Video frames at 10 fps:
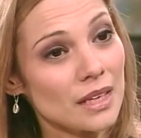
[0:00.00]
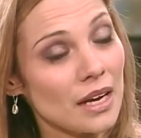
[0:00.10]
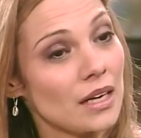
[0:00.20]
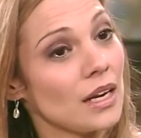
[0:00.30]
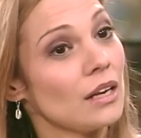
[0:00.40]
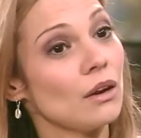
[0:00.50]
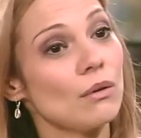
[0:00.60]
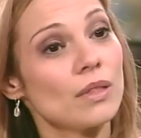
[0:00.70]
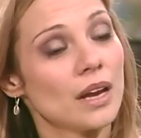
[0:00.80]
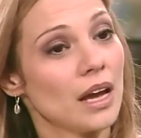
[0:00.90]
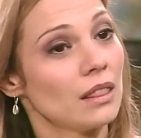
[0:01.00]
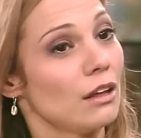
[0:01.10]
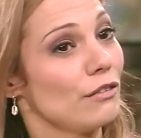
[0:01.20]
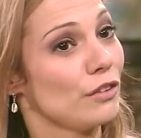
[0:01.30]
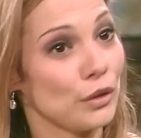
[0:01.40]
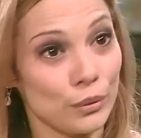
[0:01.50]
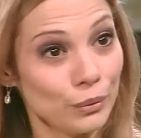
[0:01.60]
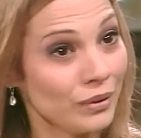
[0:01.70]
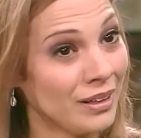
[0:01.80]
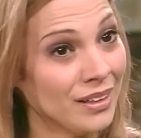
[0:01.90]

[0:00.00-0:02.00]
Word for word: God, and I know that I love you.